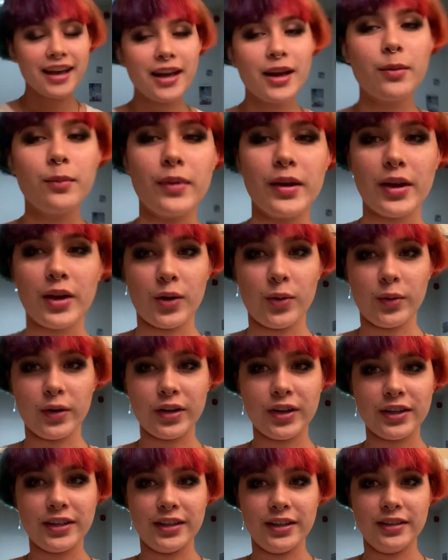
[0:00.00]
My coworker
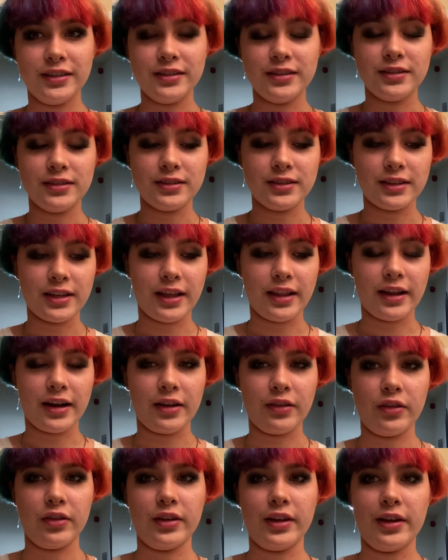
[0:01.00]
did say that I
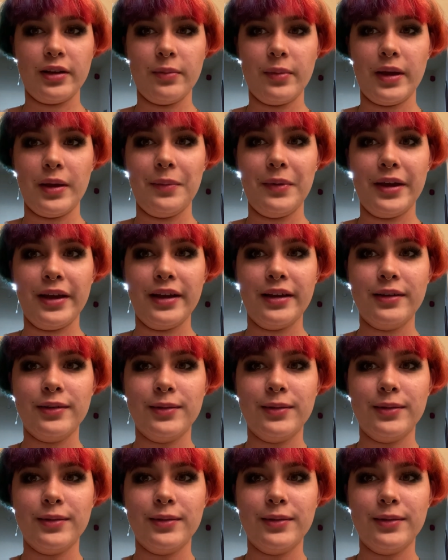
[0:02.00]
look like a baby,